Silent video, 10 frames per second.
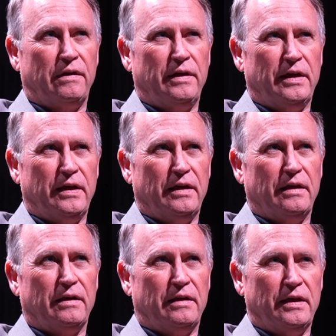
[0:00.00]
the
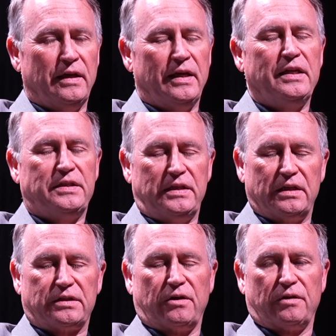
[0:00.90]
the
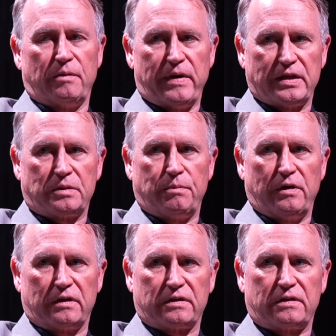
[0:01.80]
easiest are the best
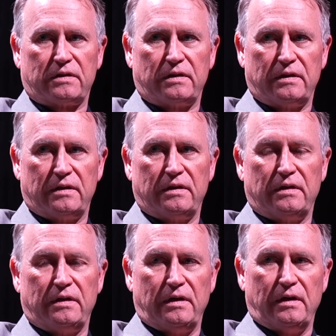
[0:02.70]
books,
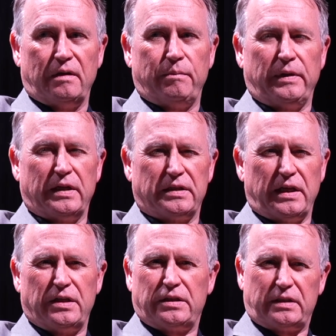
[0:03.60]
because
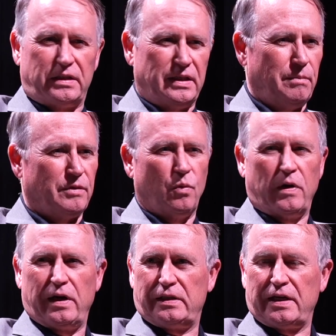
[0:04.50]
they just seem to
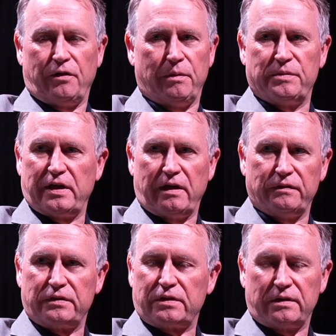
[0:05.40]
want to tell
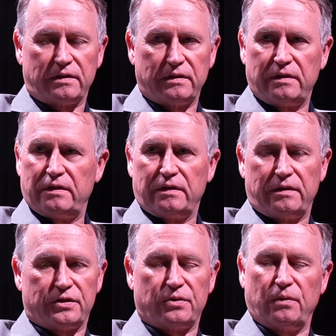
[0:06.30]
themselves
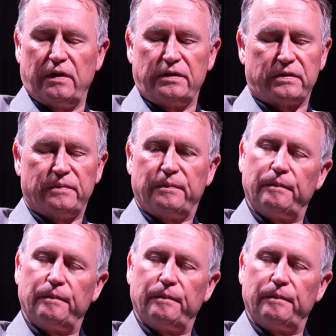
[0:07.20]
the stories.